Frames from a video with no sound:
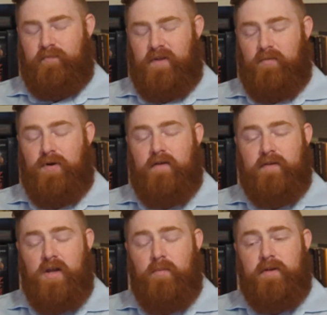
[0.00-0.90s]
A
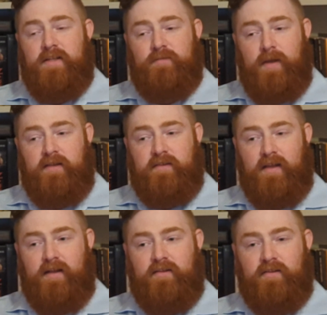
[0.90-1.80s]
private company,
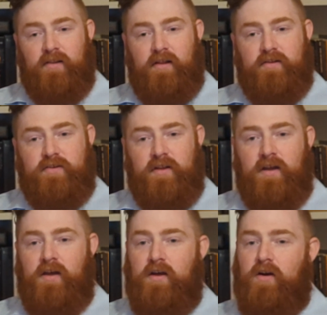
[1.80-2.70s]
SpaceX, launched
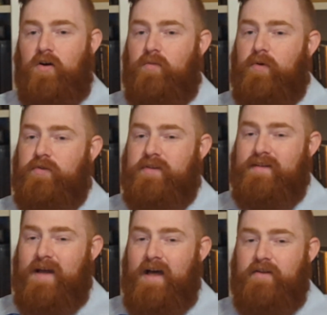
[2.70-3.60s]
almost
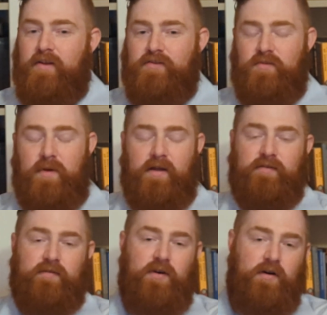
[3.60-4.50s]
900 pounds
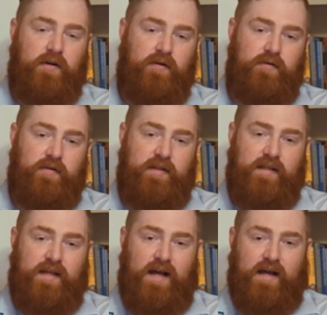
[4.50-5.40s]
of cargo to
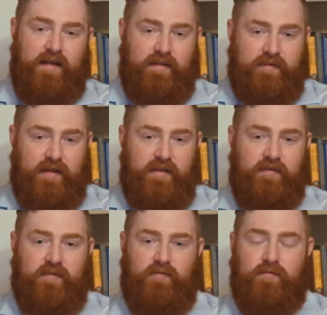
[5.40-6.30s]
the
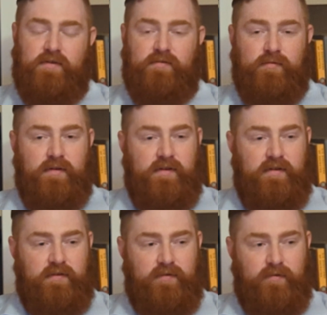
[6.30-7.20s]
ISS, which
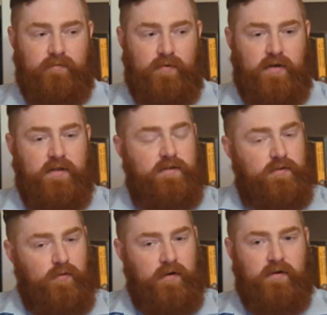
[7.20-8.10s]
was pretty
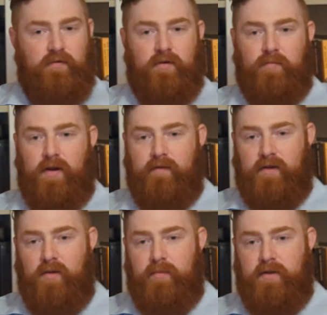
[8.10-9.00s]
historic for a private
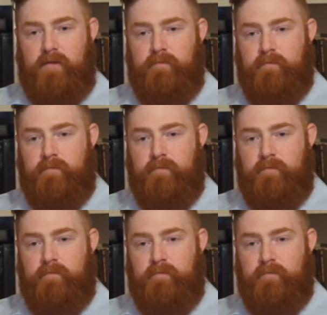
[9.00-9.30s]
company.